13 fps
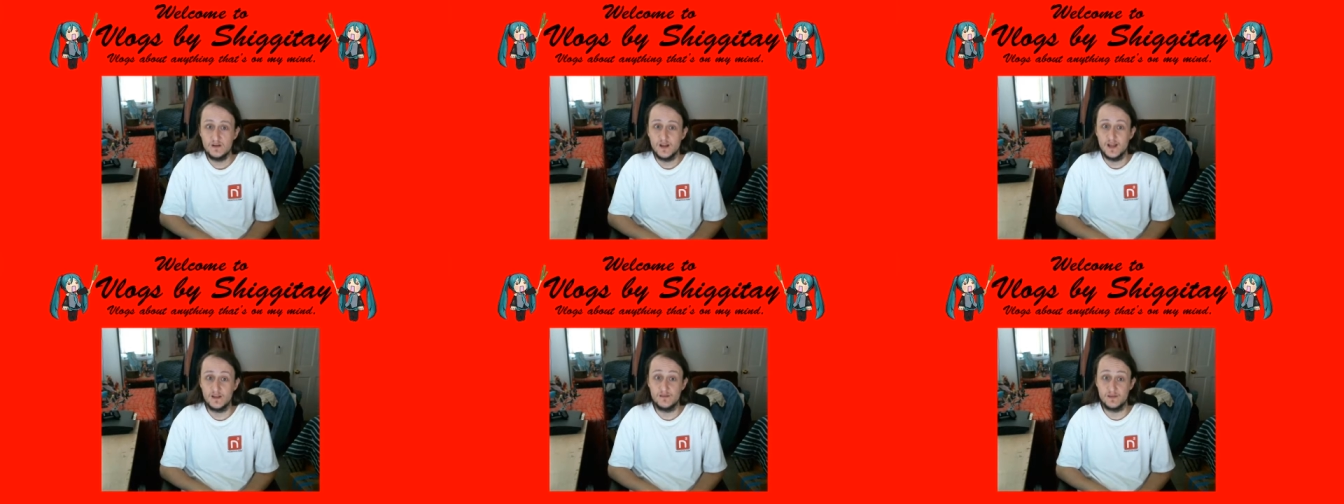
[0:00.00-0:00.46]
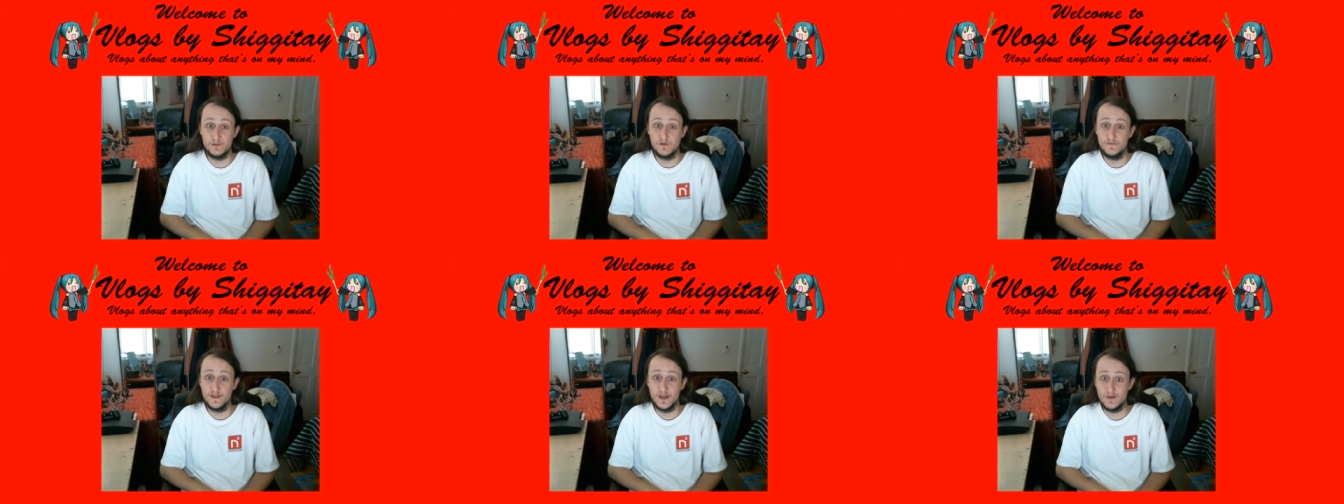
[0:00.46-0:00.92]
and some
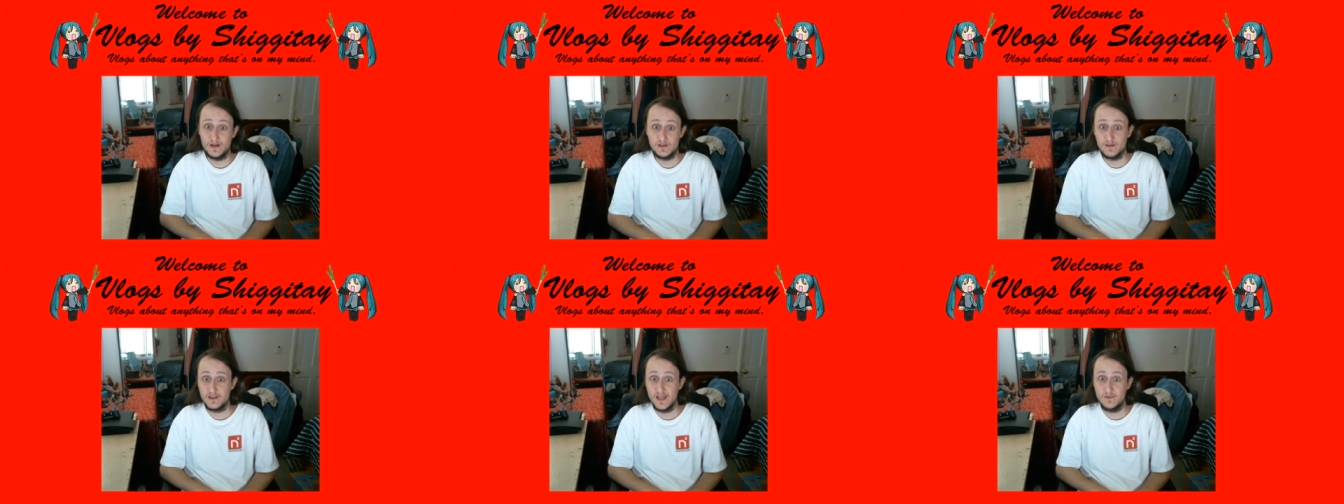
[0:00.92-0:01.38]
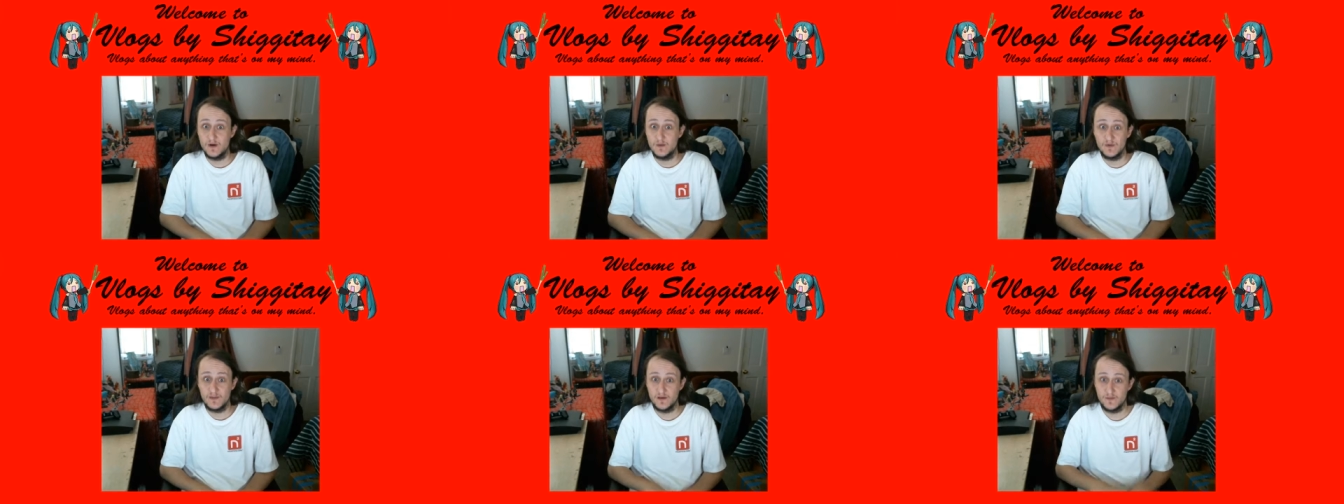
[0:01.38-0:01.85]
of them I just came up
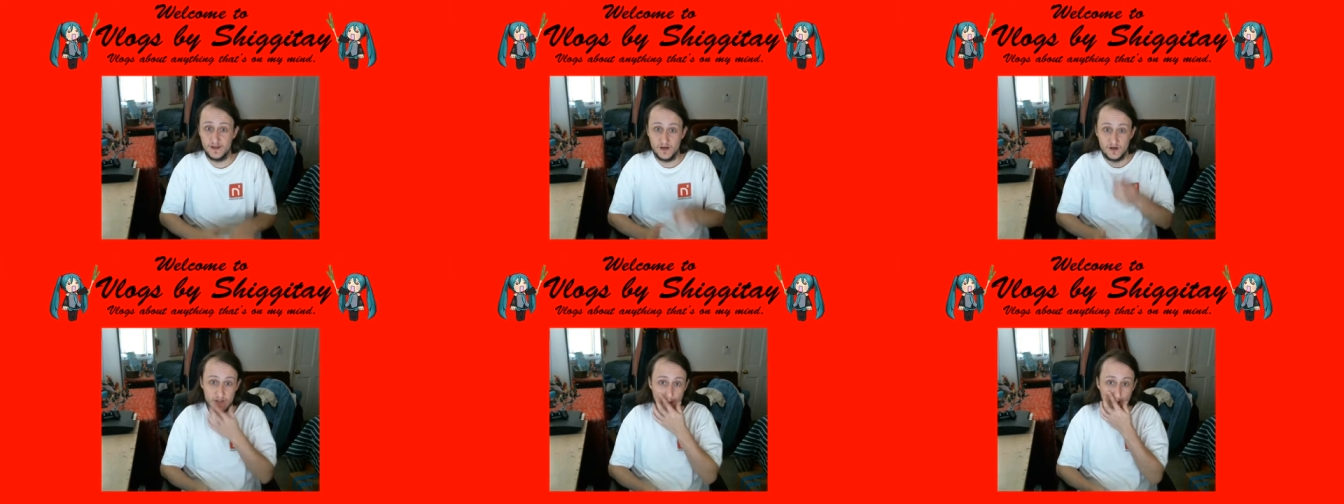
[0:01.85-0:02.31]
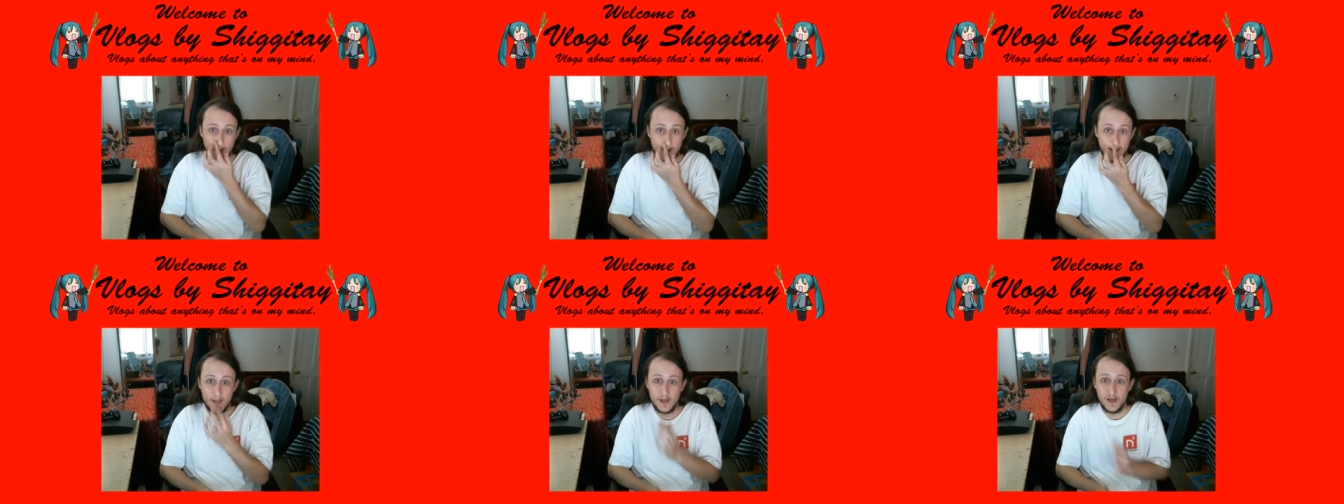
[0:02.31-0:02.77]
with on my
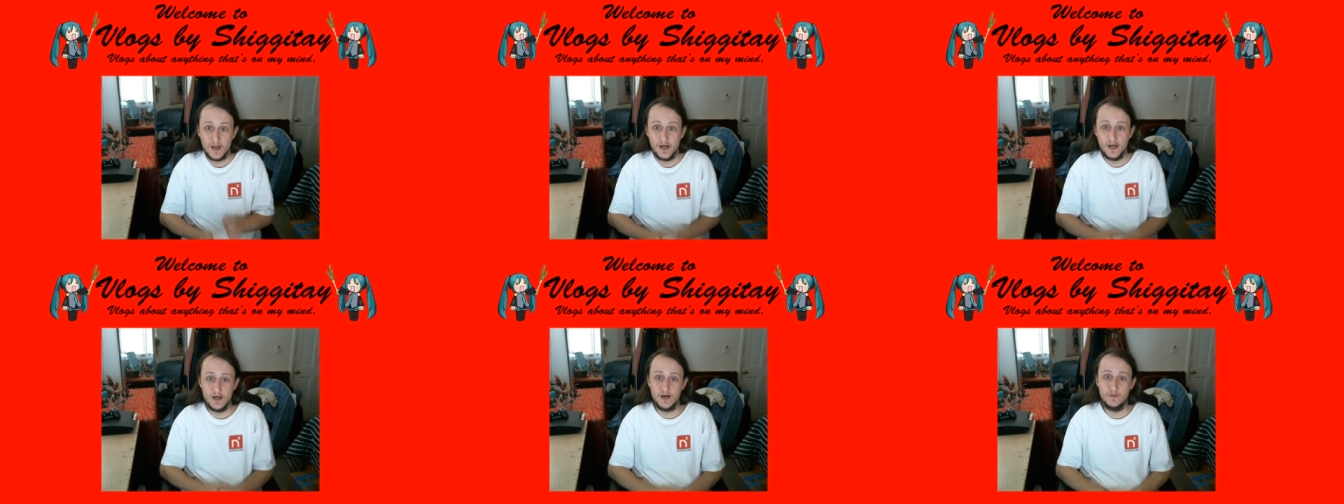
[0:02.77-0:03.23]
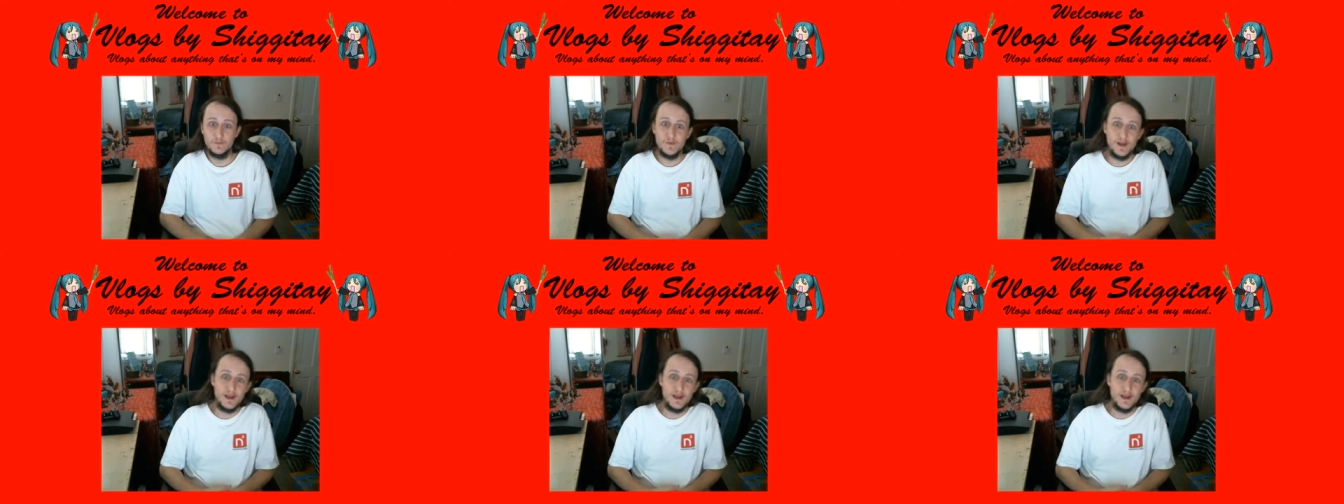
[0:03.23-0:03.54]
own.